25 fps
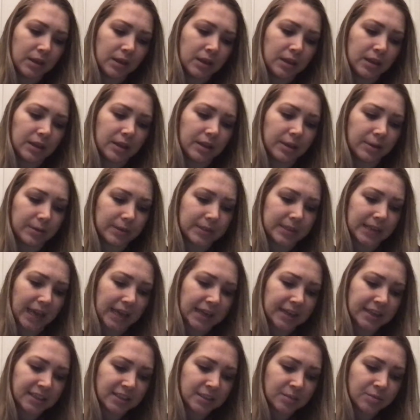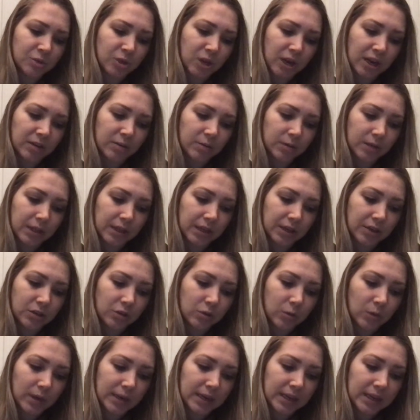There was add and subtract within
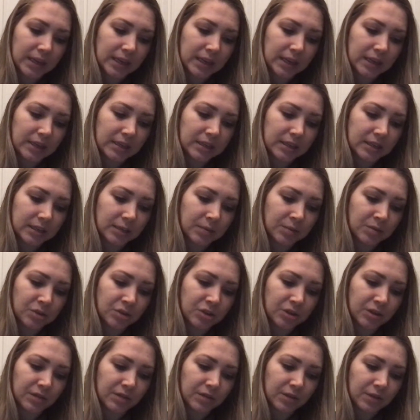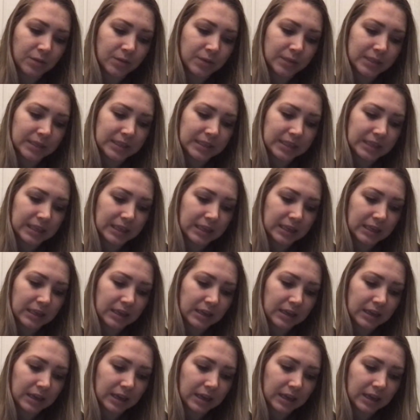20 to demonstrate fluency.